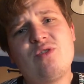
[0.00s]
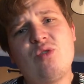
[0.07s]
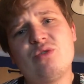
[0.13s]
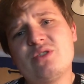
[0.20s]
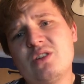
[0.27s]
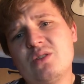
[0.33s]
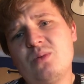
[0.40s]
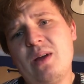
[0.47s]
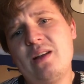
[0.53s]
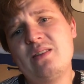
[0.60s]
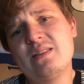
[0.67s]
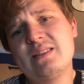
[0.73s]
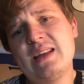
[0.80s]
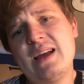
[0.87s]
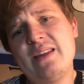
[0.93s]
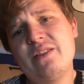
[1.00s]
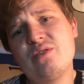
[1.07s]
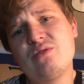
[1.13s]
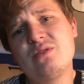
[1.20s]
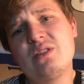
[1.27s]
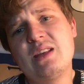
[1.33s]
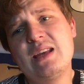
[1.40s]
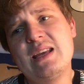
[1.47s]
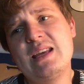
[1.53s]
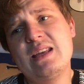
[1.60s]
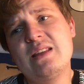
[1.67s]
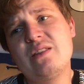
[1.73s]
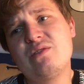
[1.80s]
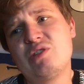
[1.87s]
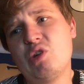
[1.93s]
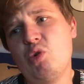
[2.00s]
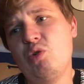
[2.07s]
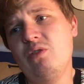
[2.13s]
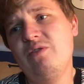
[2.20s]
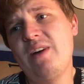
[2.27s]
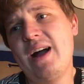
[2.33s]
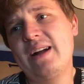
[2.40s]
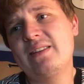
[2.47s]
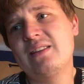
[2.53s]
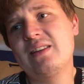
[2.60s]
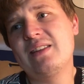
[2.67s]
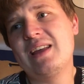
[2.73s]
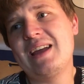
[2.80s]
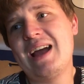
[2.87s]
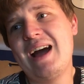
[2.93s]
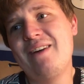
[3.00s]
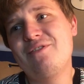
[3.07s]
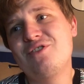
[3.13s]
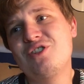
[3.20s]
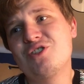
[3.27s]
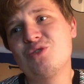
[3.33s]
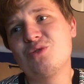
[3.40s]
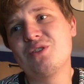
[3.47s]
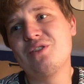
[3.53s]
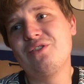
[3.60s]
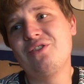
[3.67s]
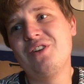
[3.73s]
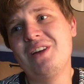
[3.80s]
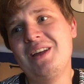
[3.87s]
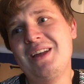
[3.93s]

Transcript: course, as well as that, there's the whole fact that they have to sort of,